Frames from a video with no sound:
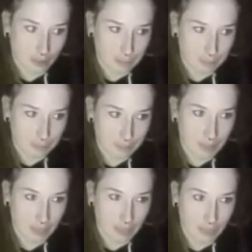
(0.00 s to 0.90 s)
you're going to be
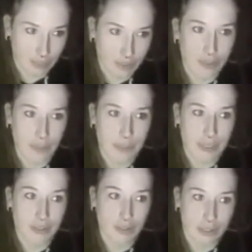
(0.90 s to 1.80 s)
calling upon
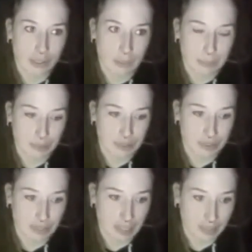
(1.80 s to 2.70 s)
Satan
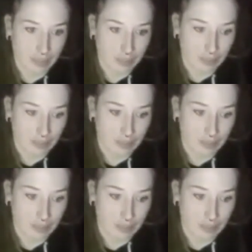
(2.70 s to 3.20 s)
and